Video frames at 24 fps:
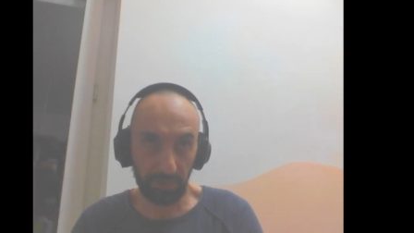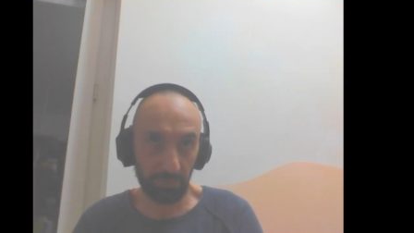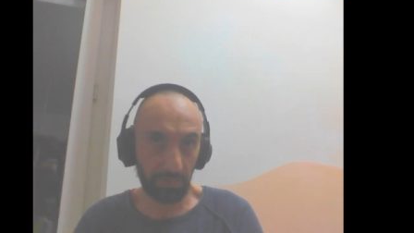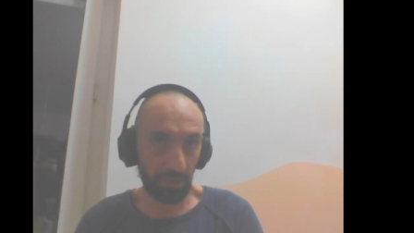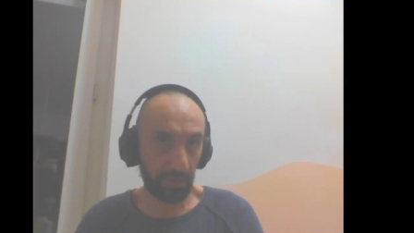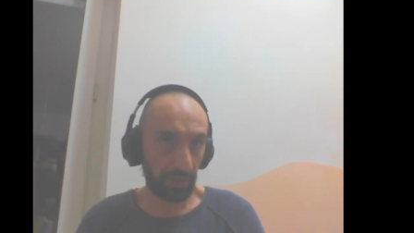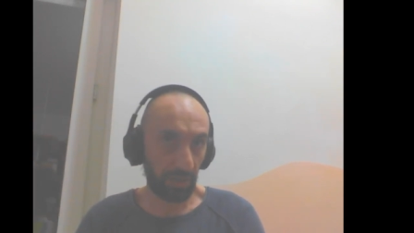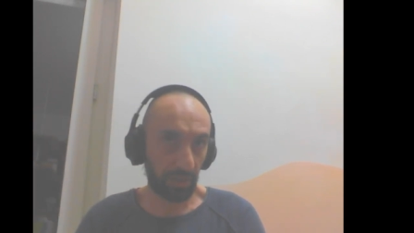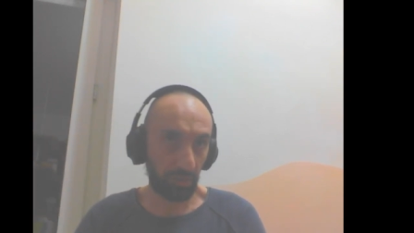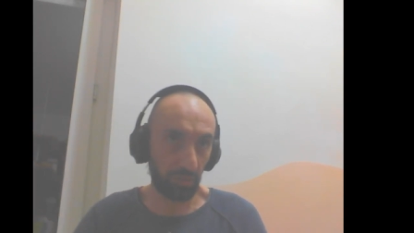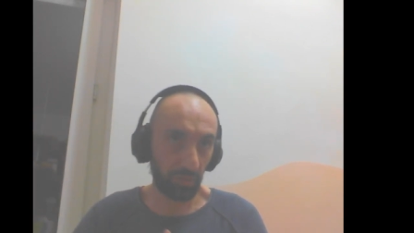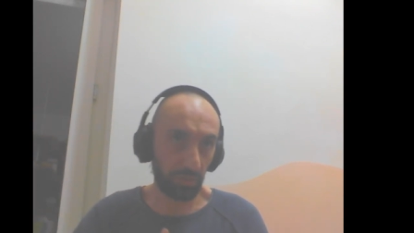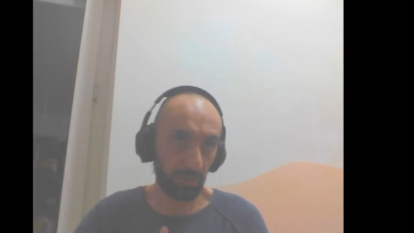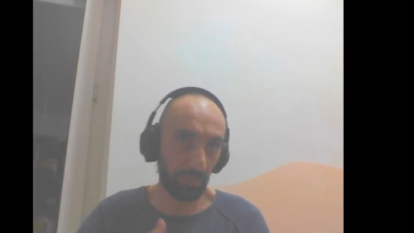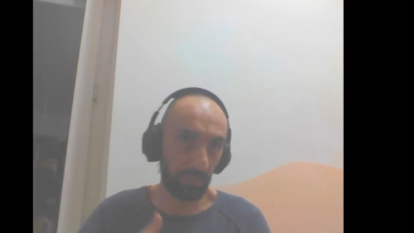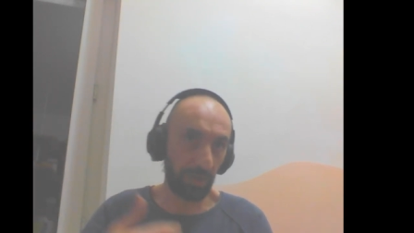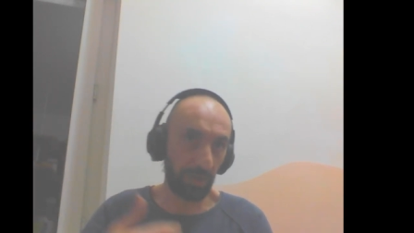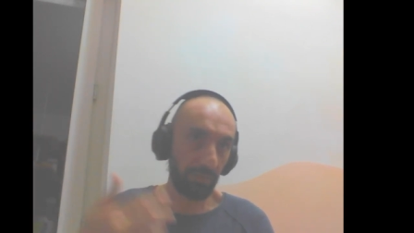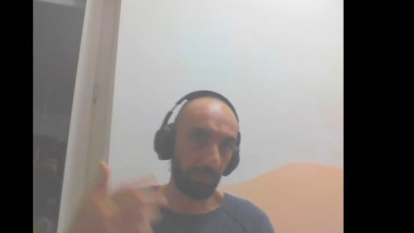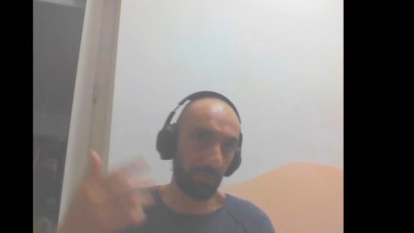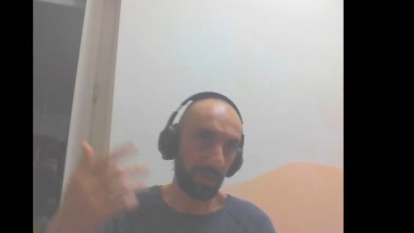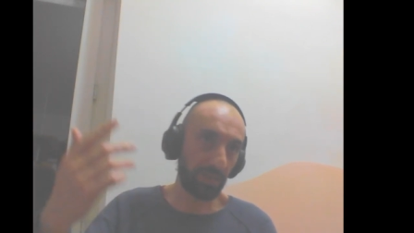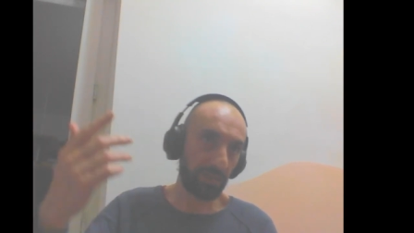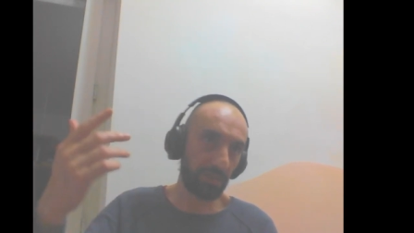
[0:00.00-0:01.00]
but I don't
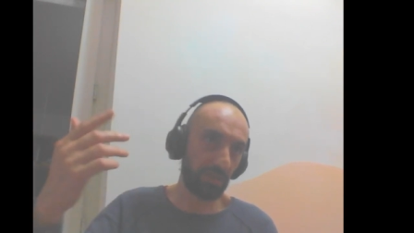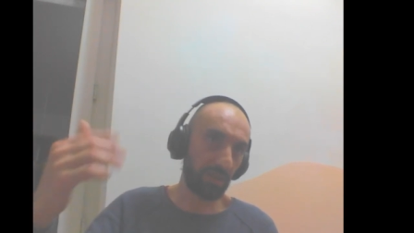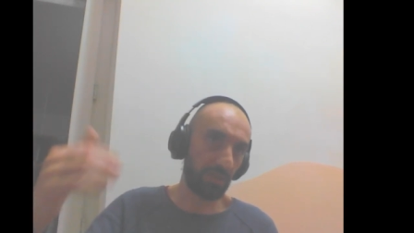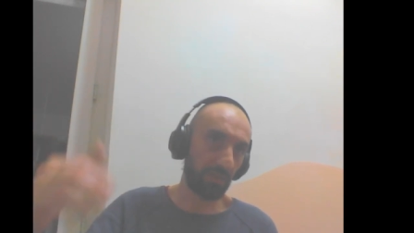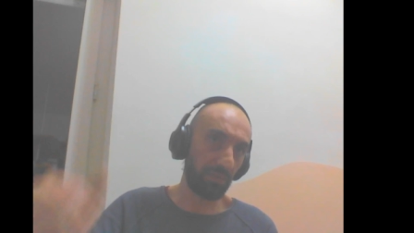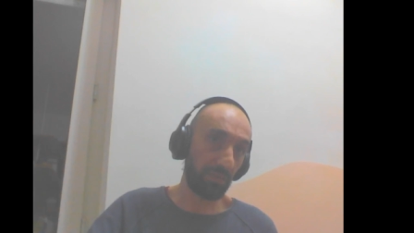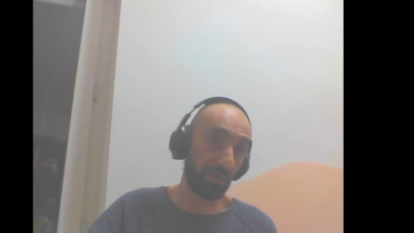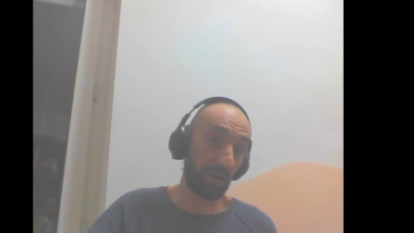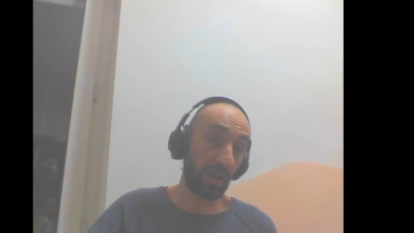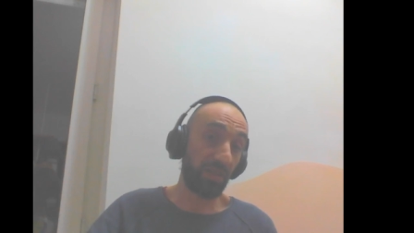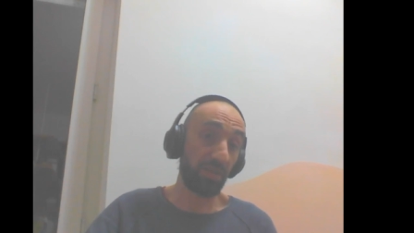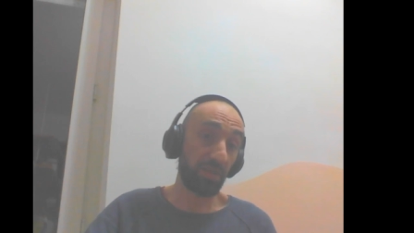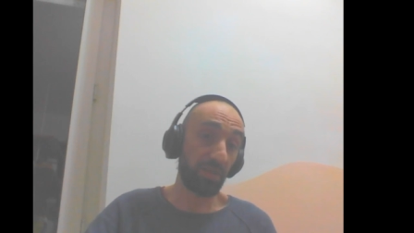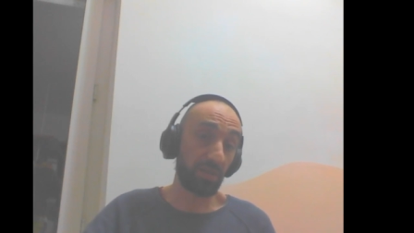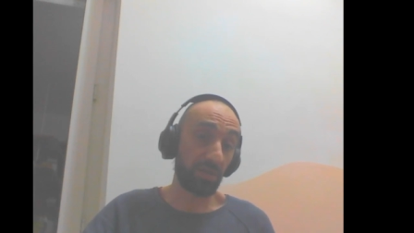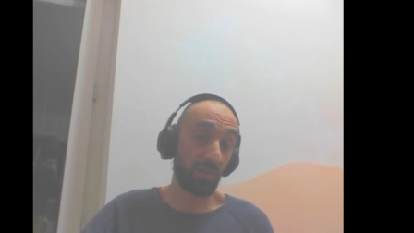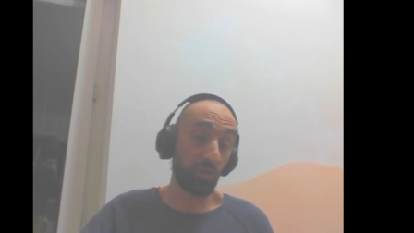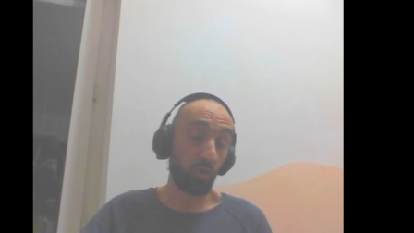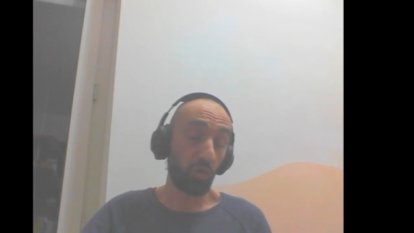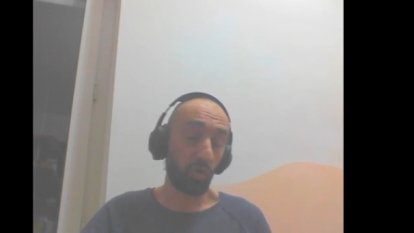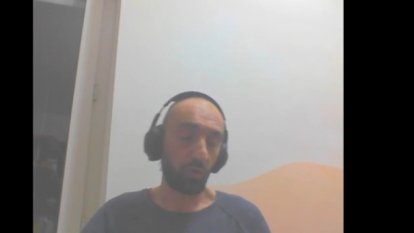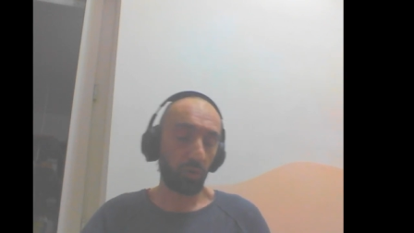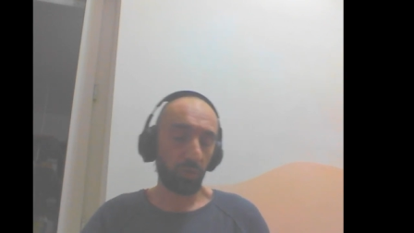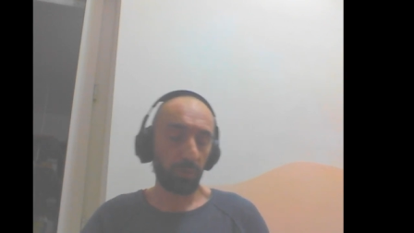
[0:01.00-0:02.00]
blame myself, and it's
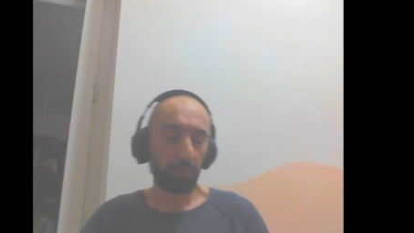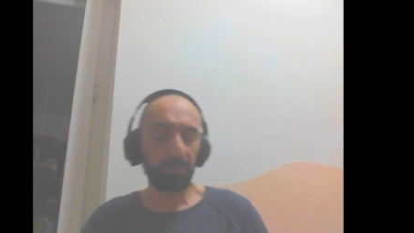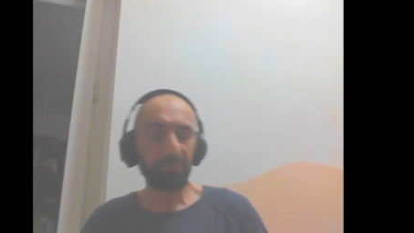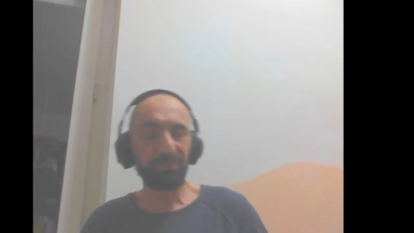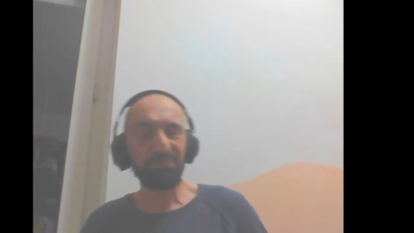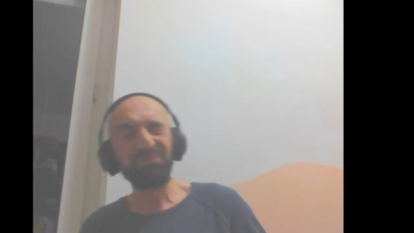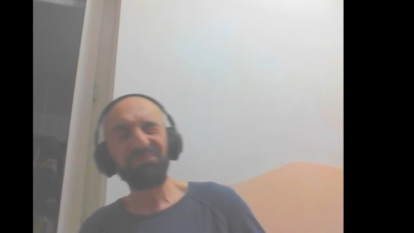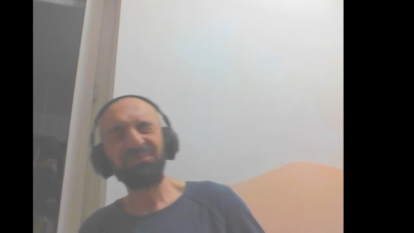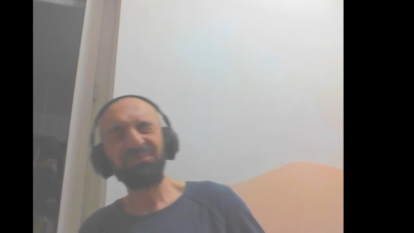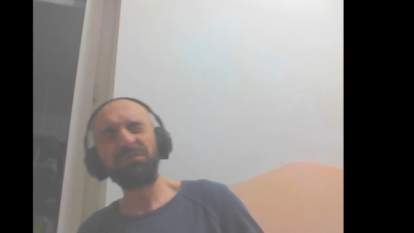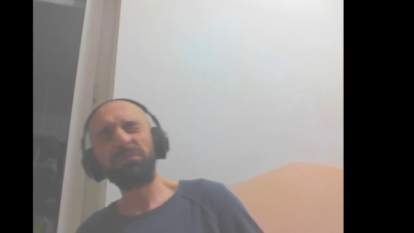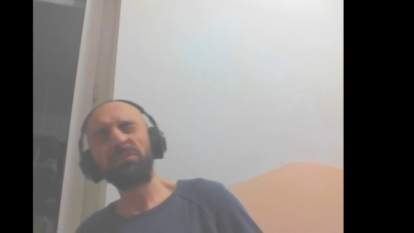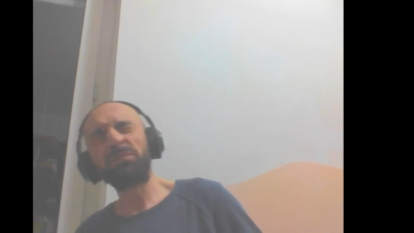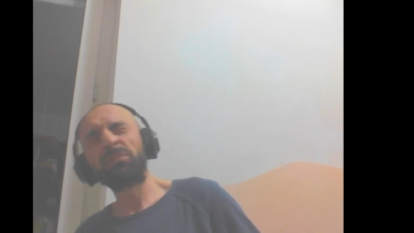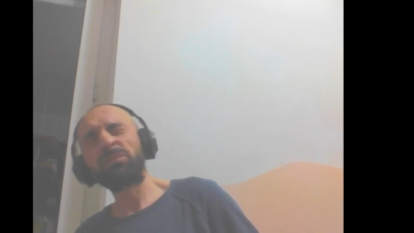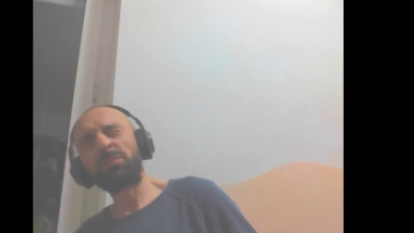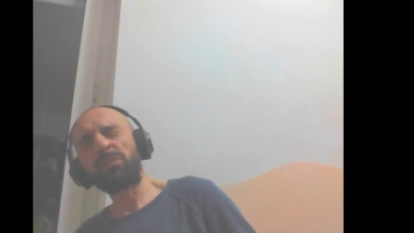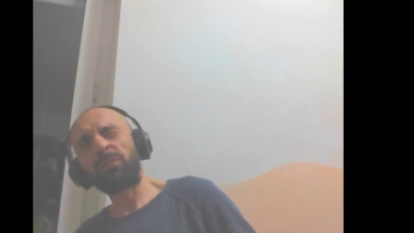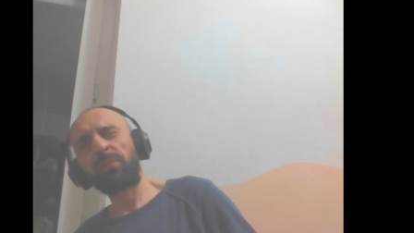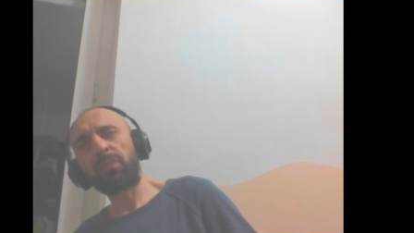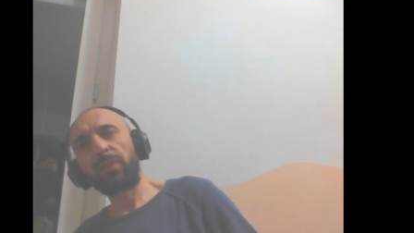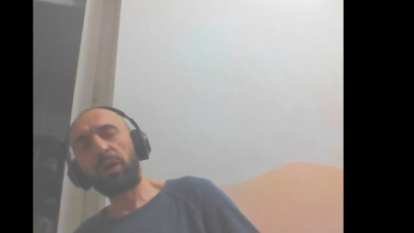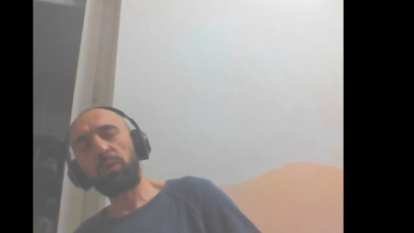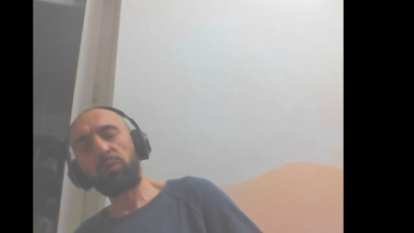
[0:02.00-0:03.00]
wrong.
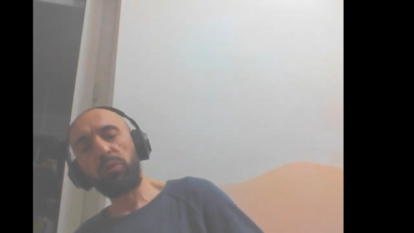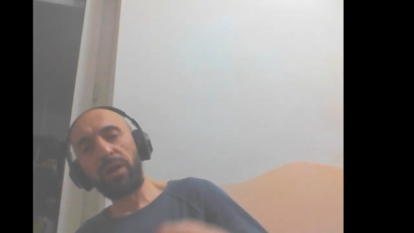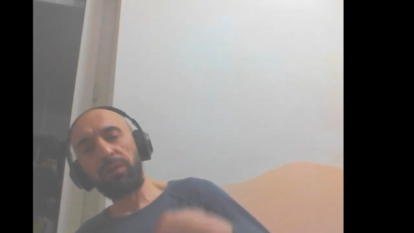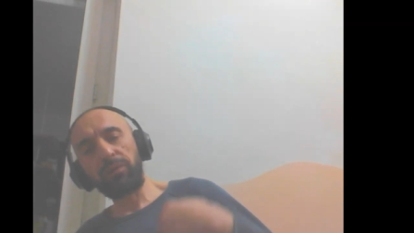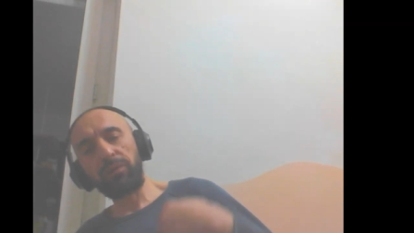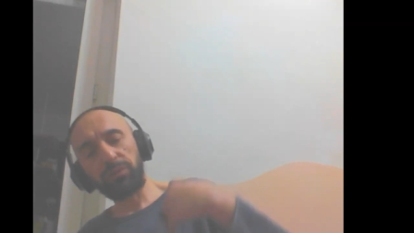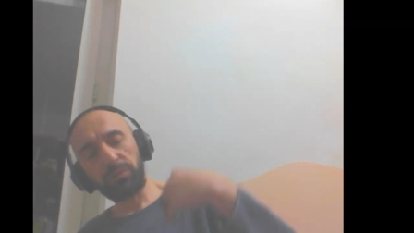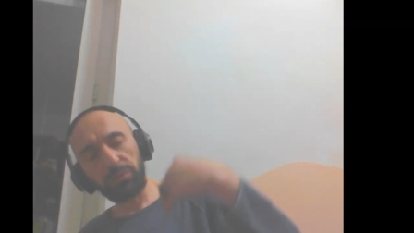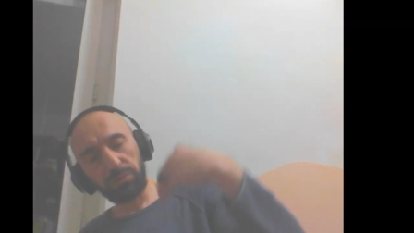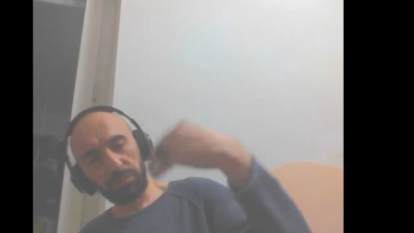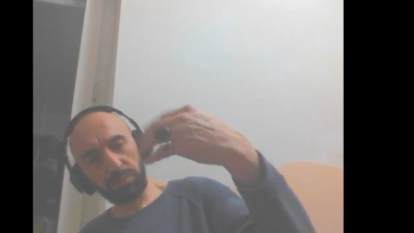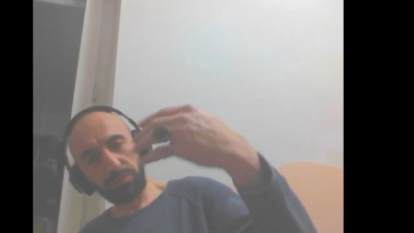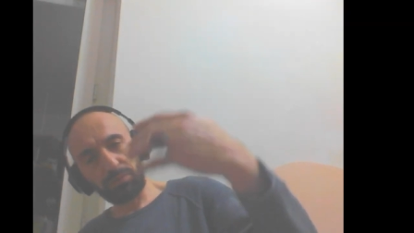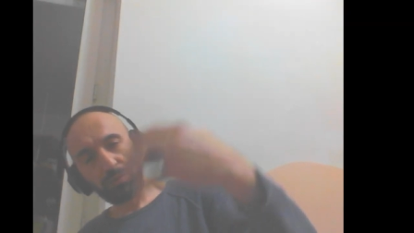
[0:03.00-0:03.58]
We have to